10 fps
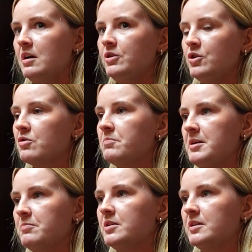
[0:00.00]
young
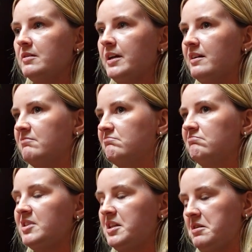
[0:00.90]
people
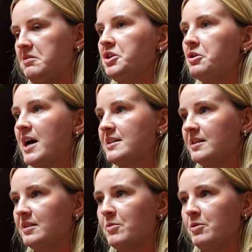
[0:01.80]
in the US
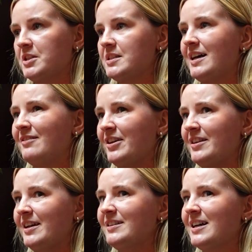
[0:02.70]
at the moment, and I
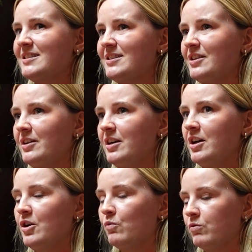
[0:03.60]
think that's
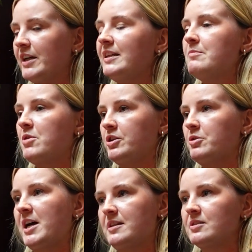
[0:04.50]
really
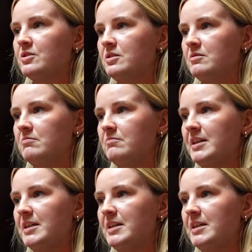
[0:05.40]
monumental,